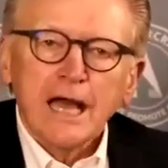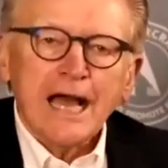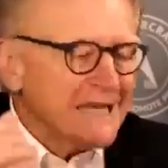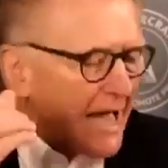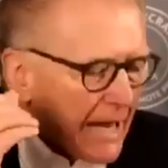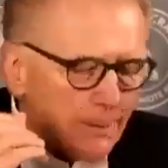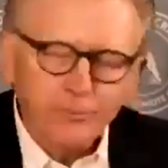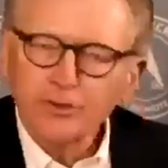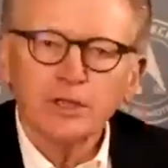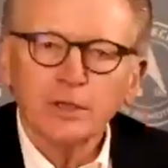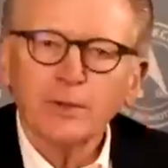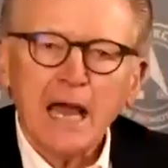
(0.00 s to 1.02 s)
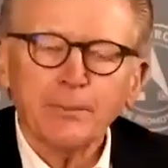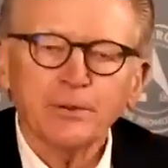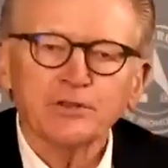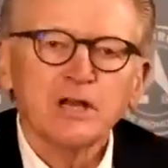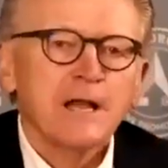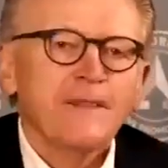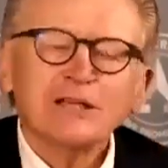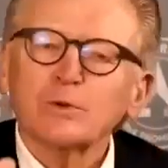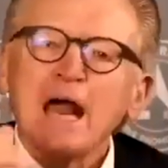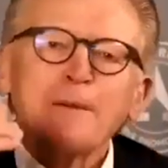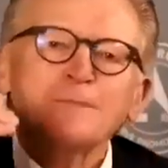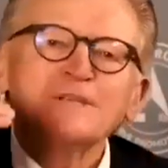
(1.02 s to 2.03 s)
That's absolutely what happens.
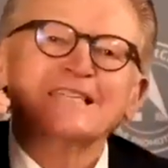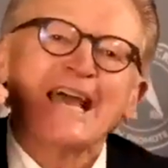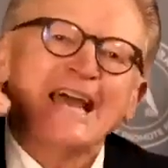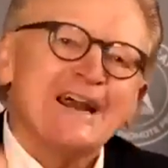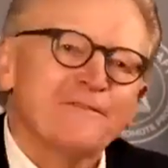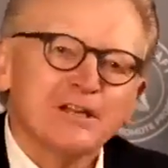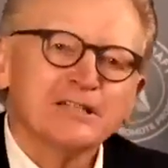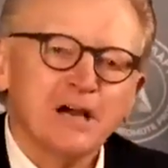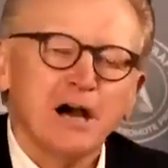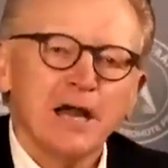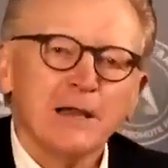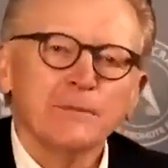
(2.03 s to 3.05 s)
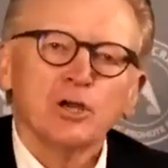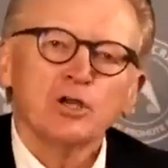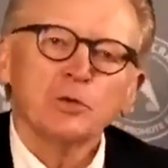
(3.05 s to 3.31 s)
That's what happens every time